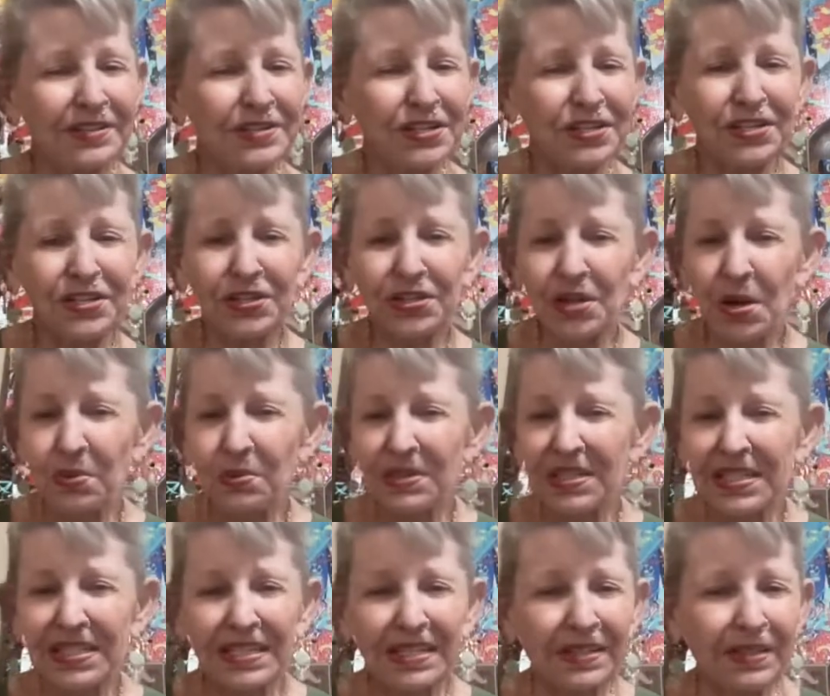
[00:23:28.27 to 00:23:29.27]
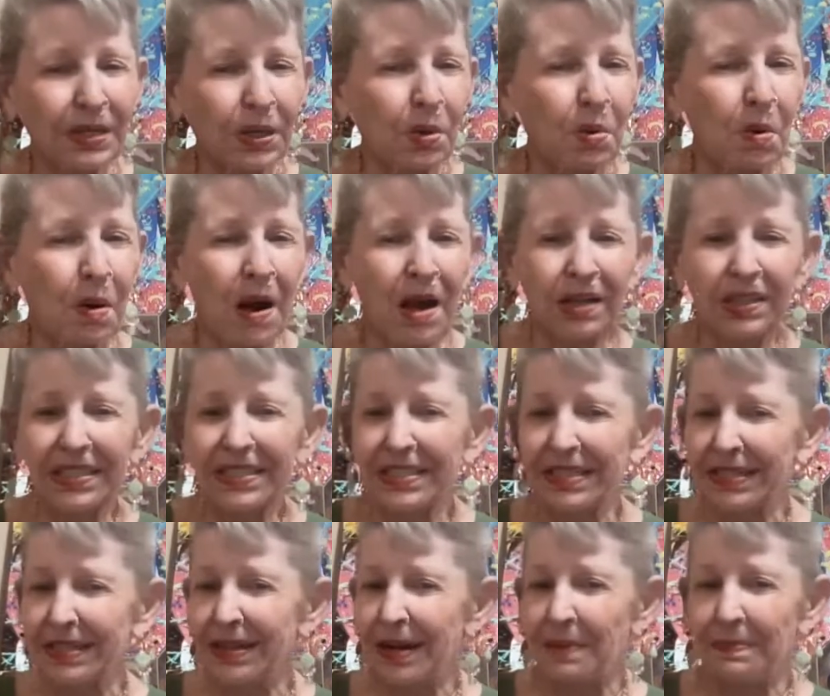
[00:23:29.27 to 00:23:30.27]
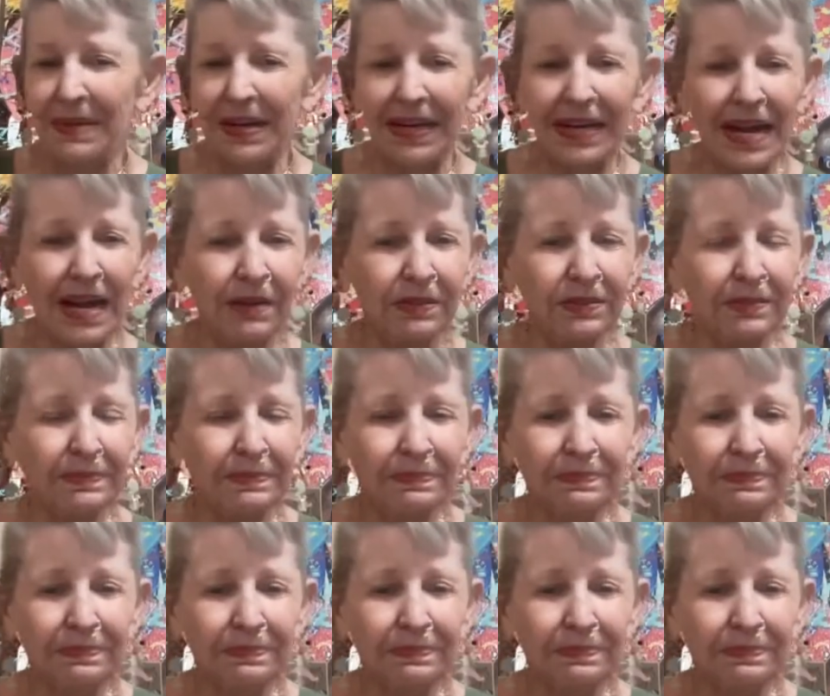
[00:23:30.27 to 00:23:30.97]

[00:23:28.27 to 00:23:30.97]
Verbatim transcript: just don't see the quality coming out.